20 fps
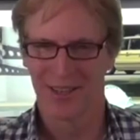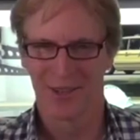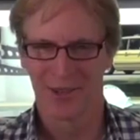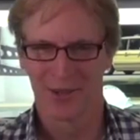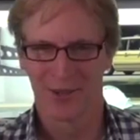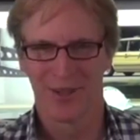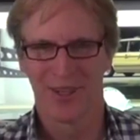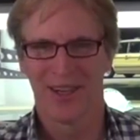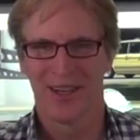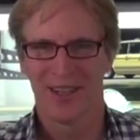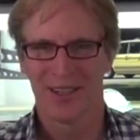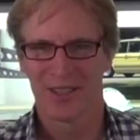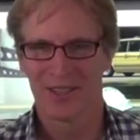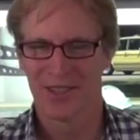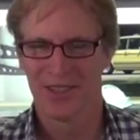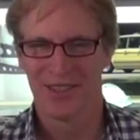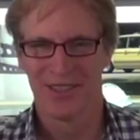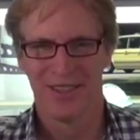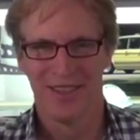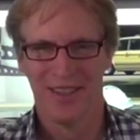in the garage
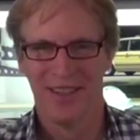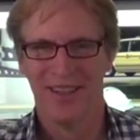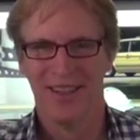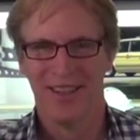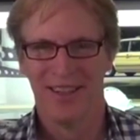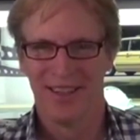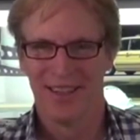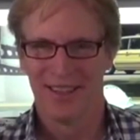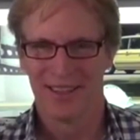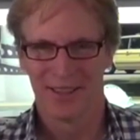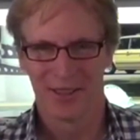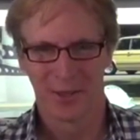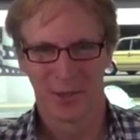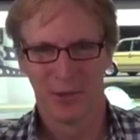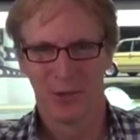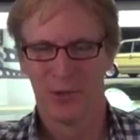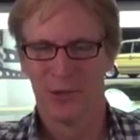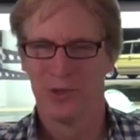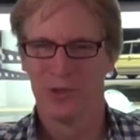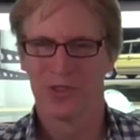and hit the
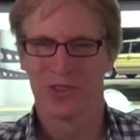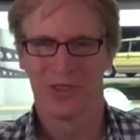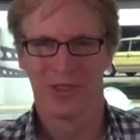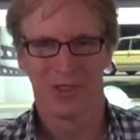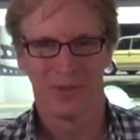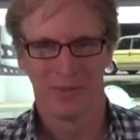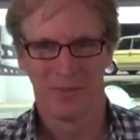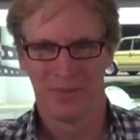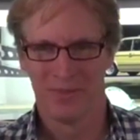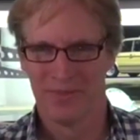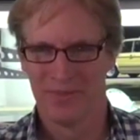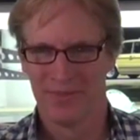tools and the